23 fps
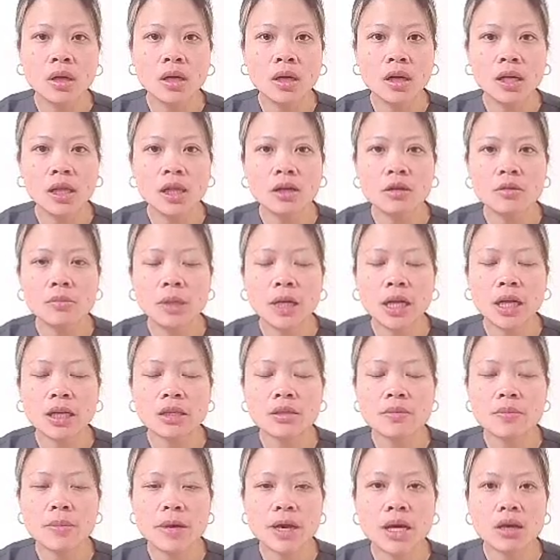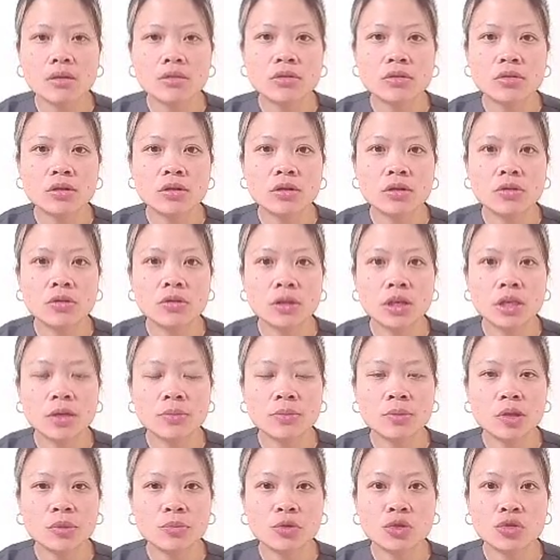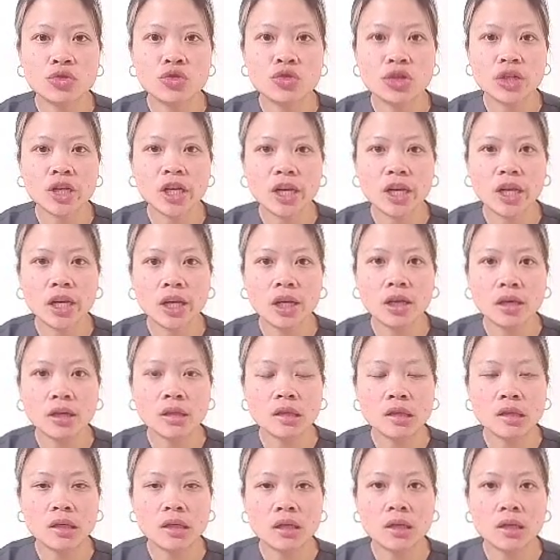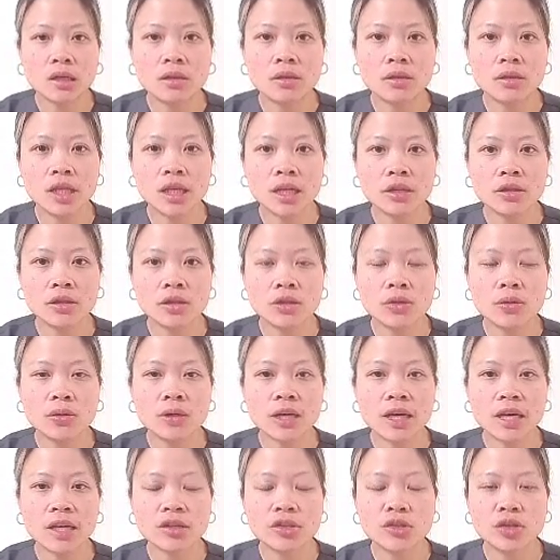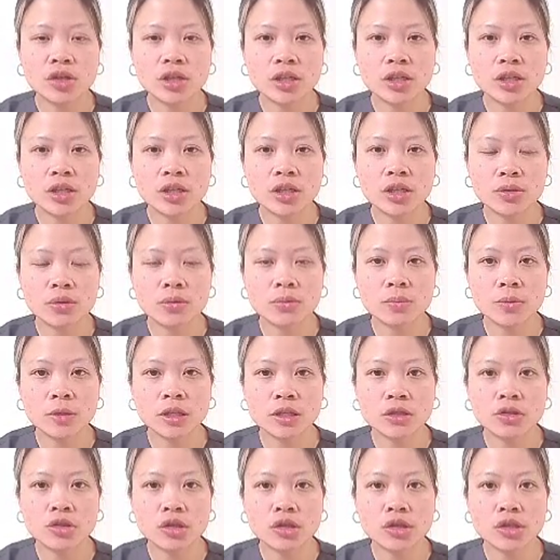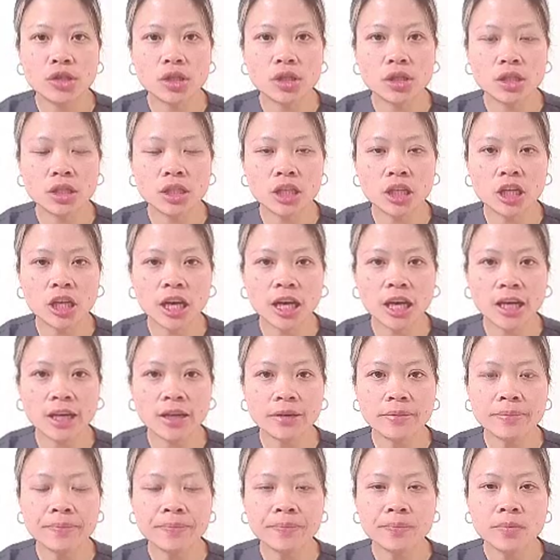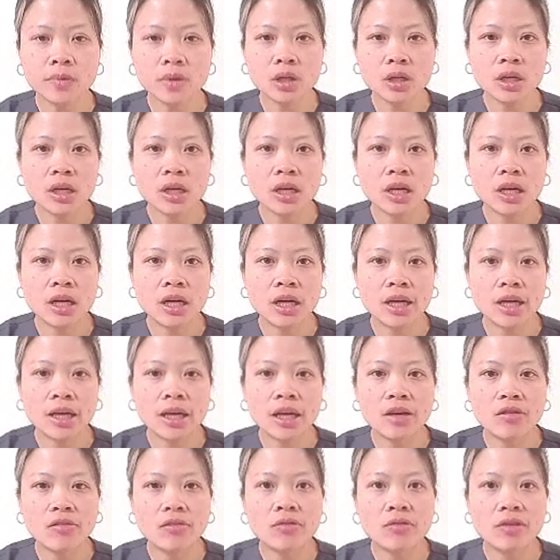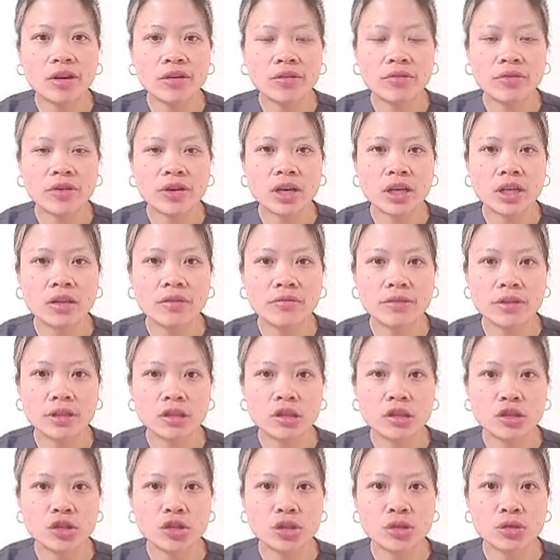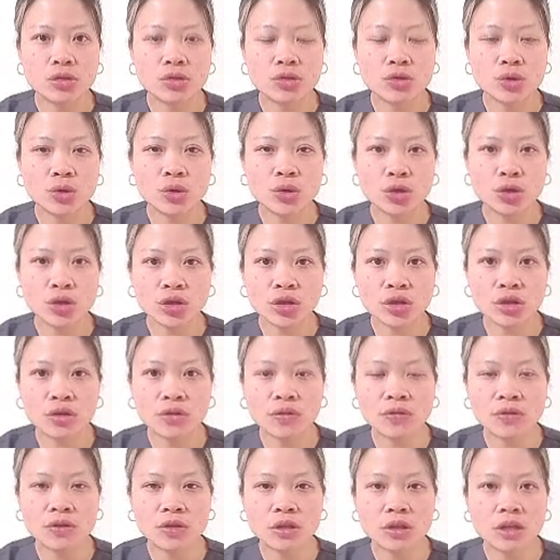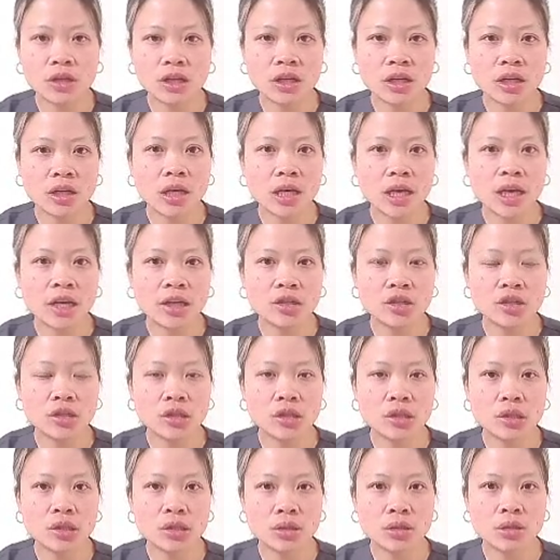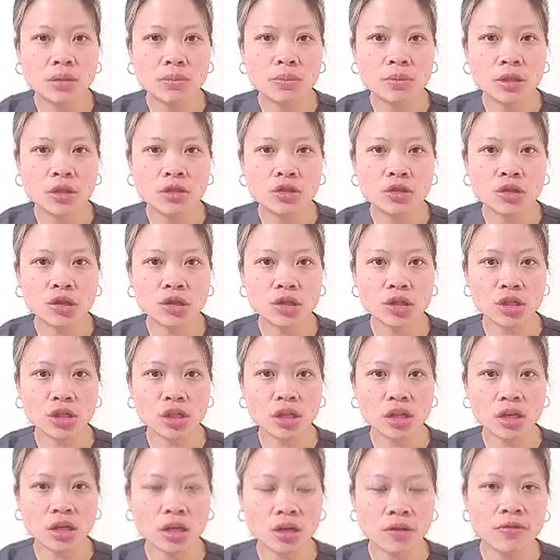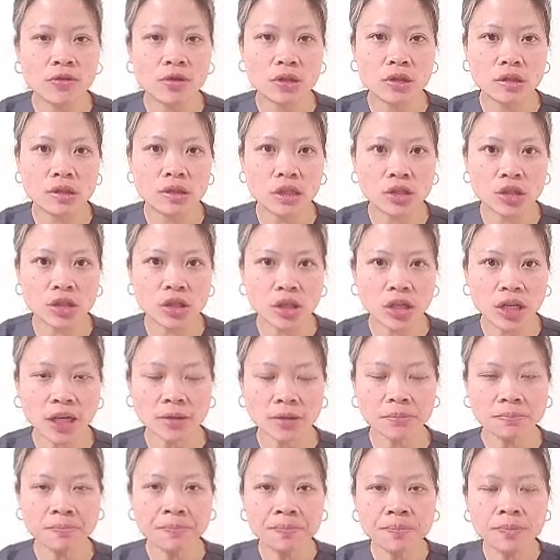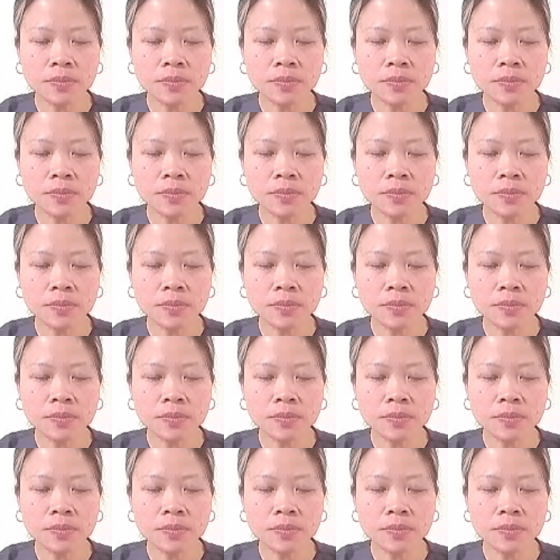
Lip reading: Hello, my name is Mayo. So I am demonstrating the nasal gastric tube insertion today. I have verified the physician's order for the NG tube insertion for suctioning,